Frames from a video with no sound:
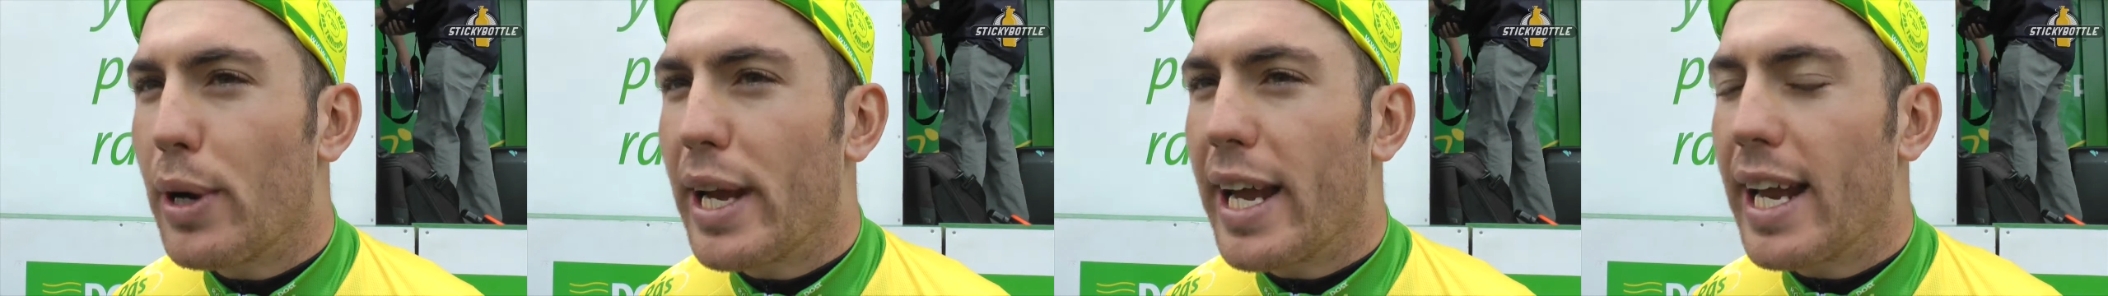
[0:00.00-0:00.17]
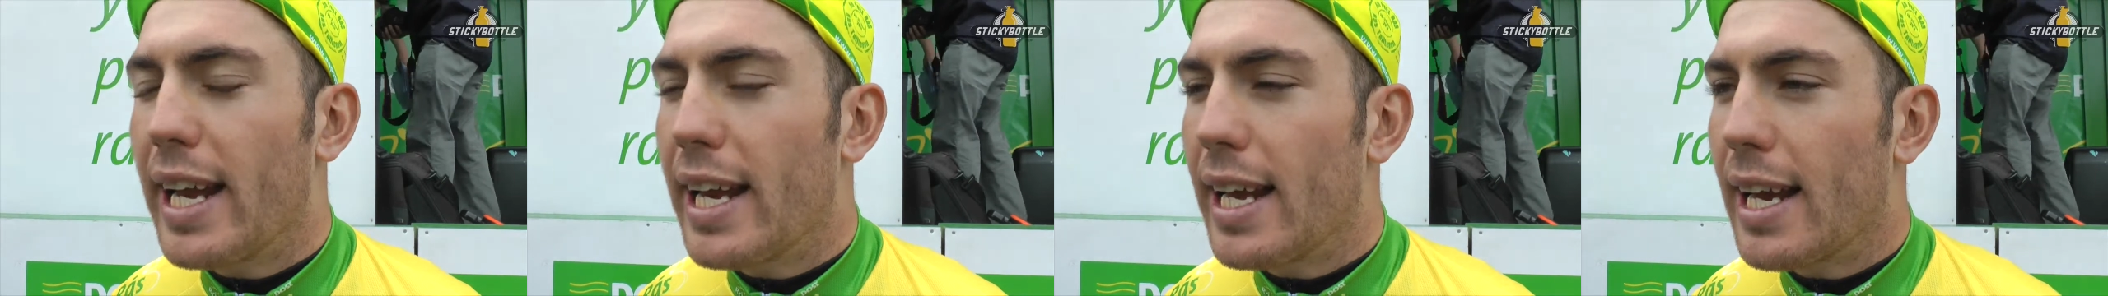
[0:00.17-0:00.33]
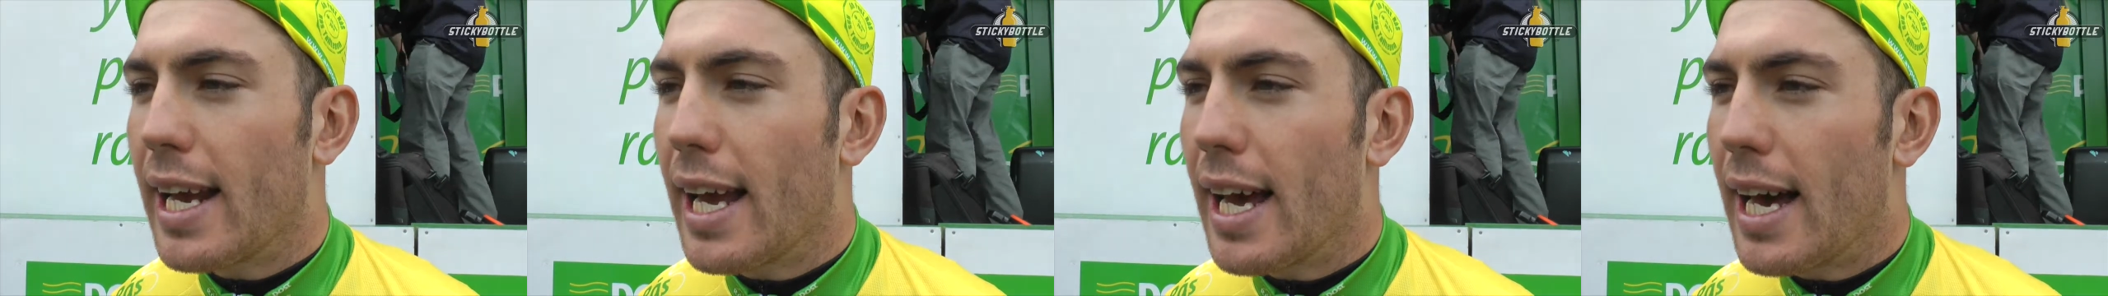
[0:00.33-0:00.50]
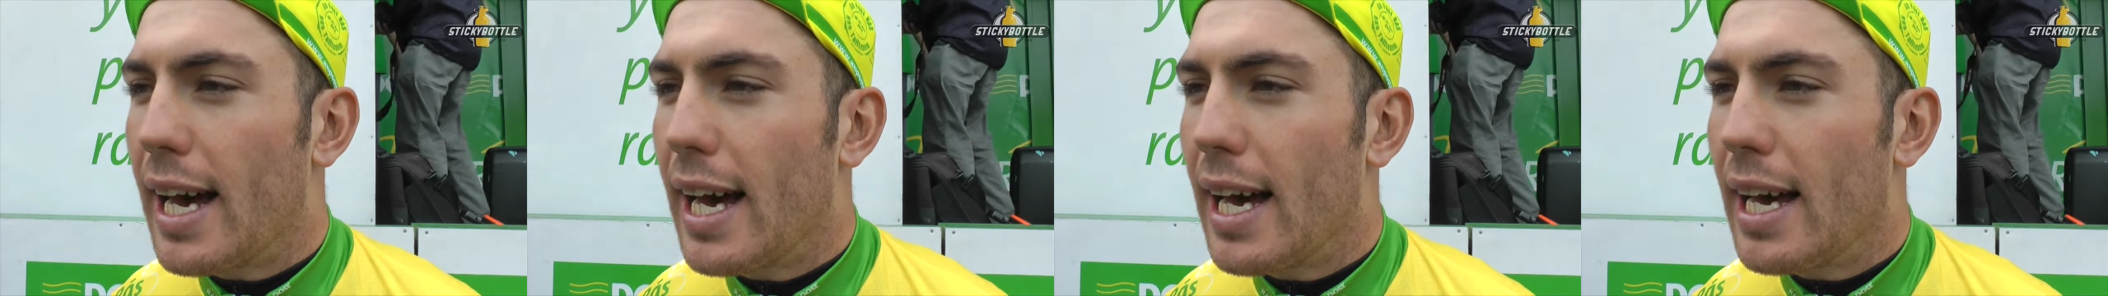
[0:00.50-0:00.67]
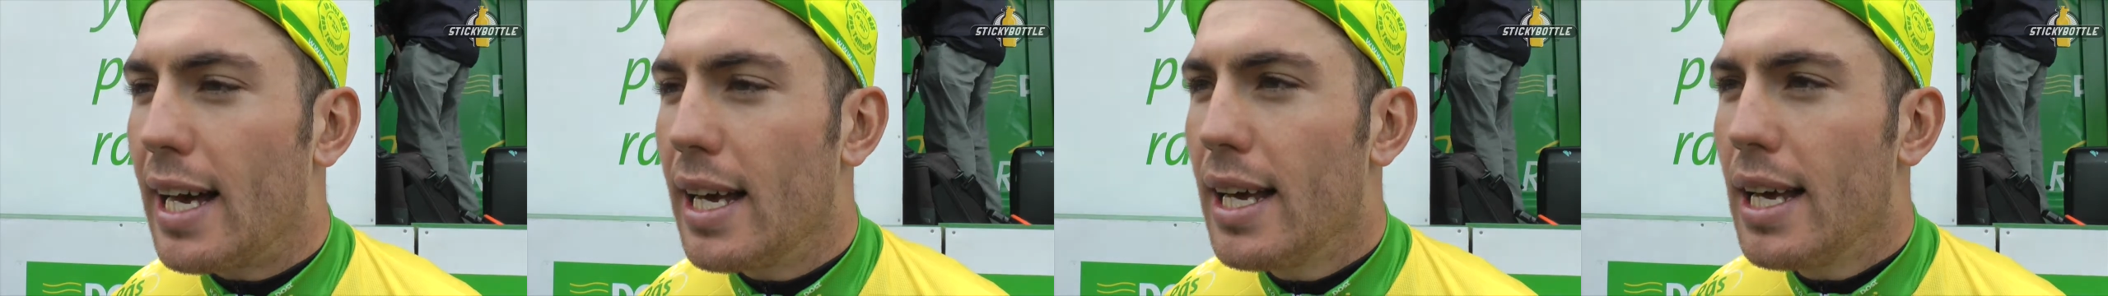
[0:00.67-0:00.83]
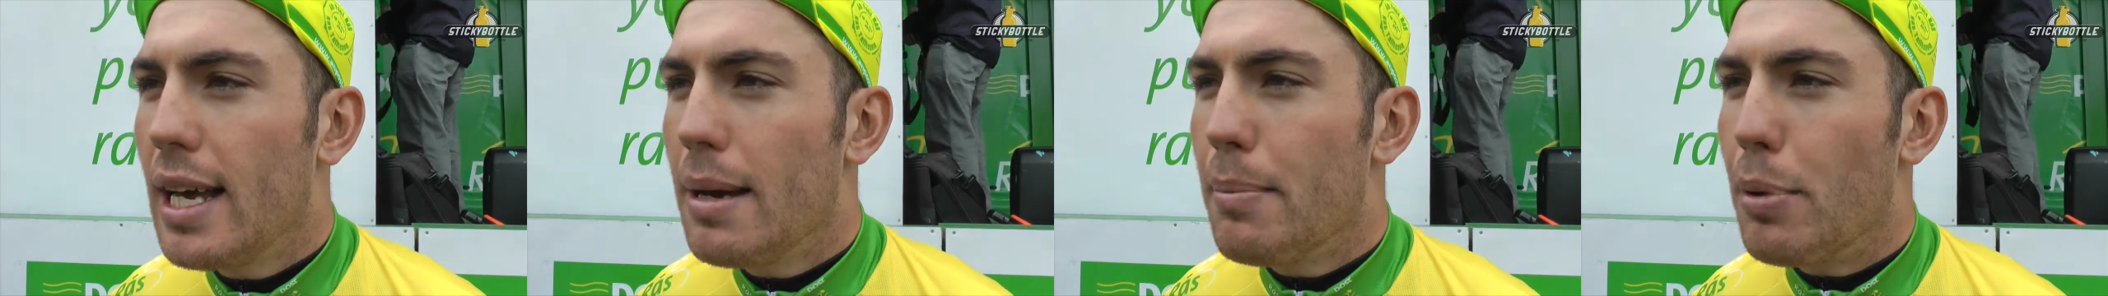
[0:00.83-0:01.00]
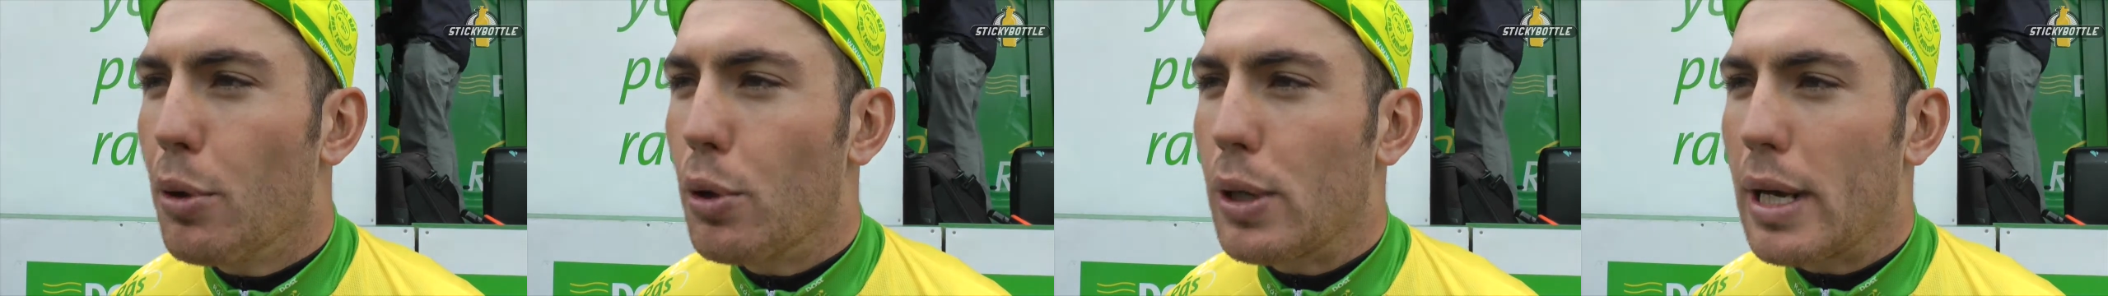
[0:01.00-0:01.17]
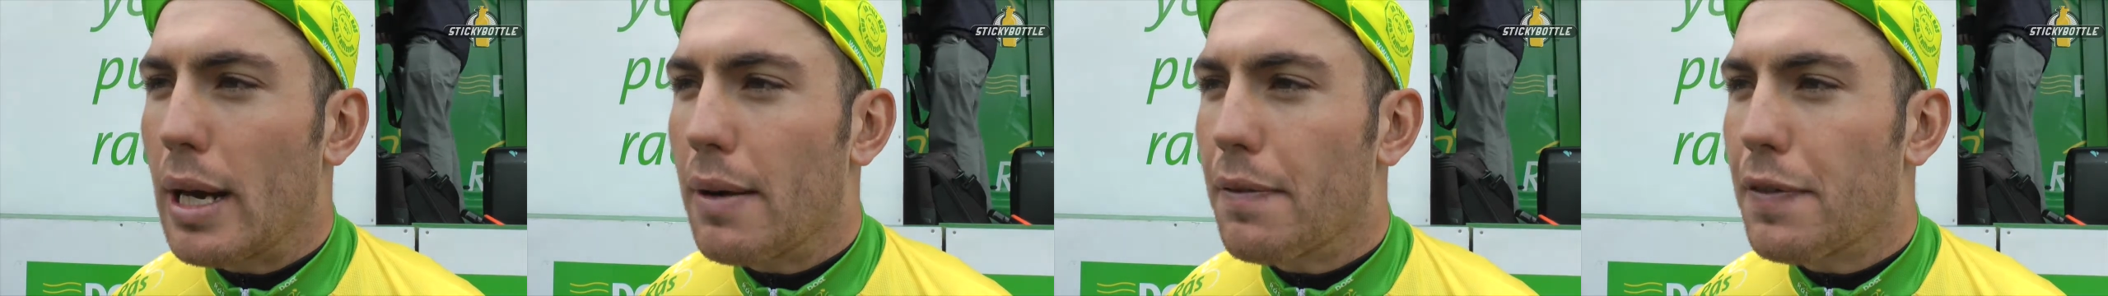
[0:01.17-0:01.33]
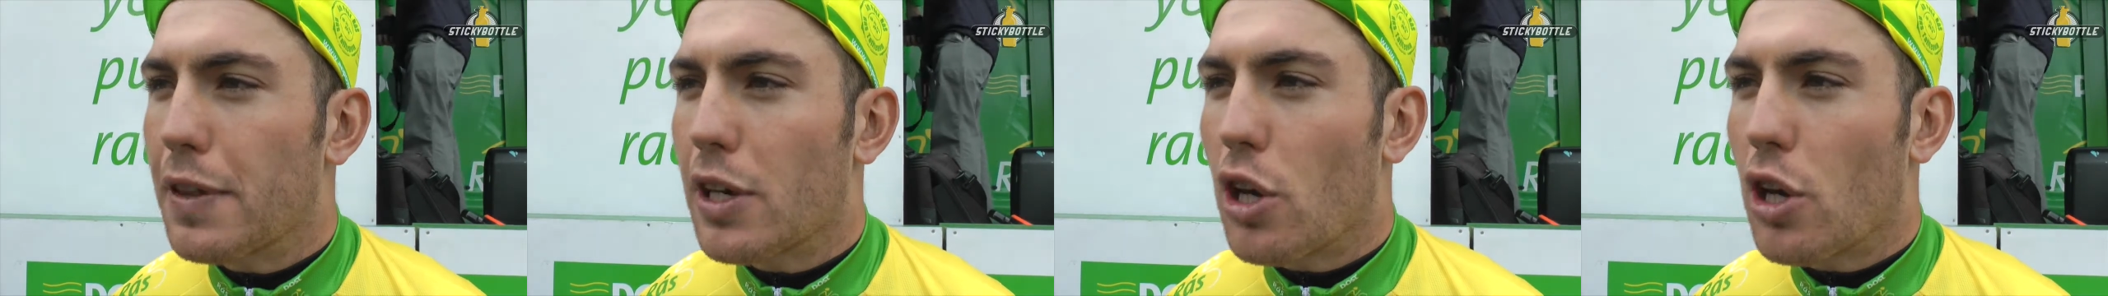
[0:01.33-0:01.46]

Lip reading: We're heading building up